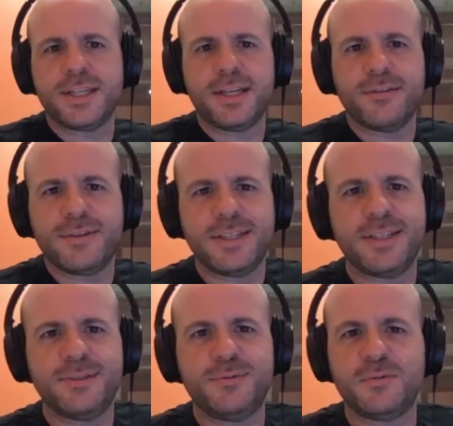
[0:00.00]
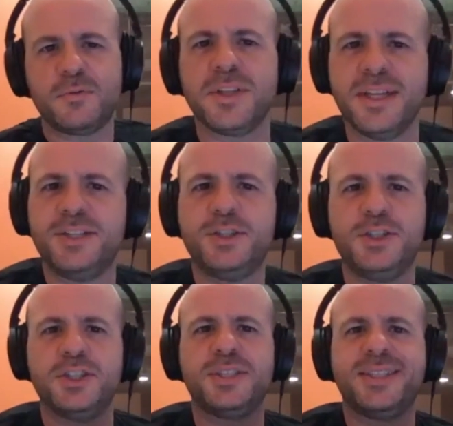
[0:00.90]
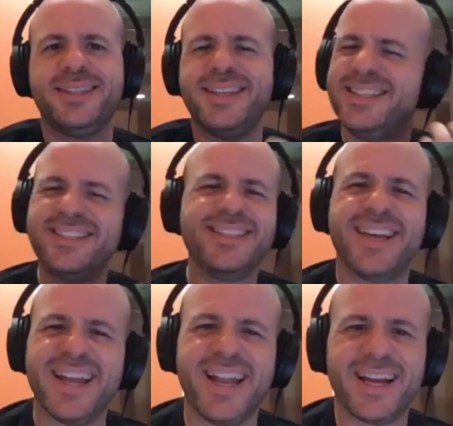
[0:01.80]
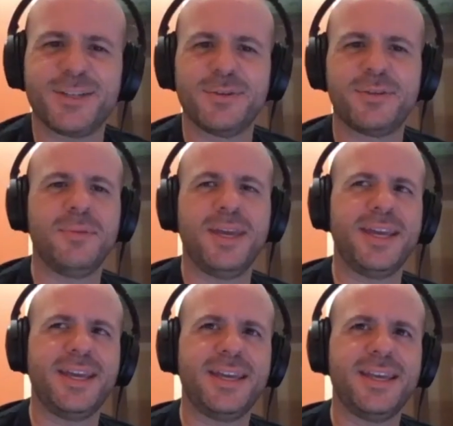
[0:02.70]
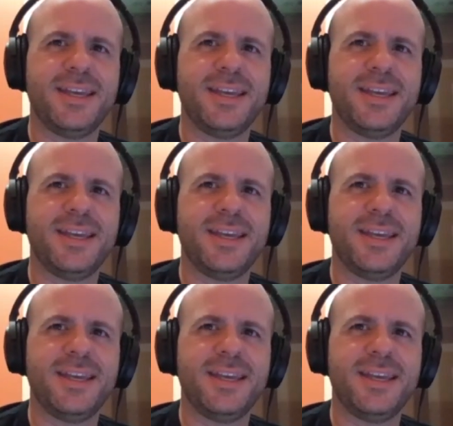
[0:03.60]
and it didn't really just it didn't connect with me. So